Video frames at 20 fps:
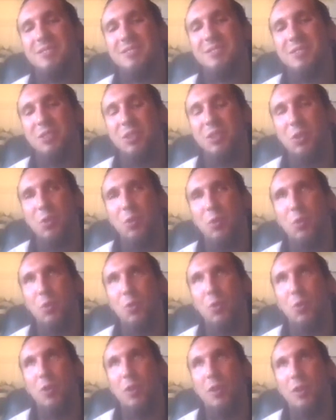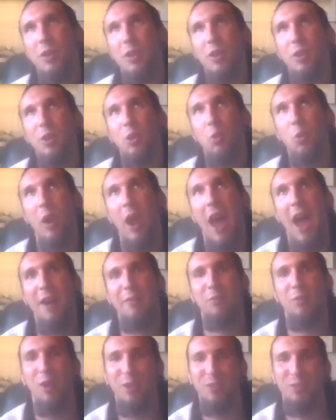You, you were
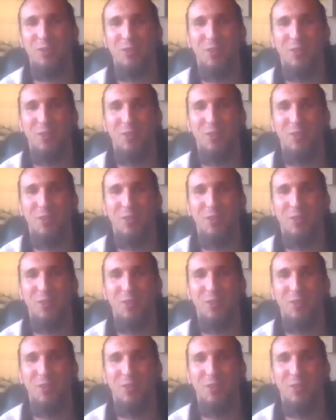half right.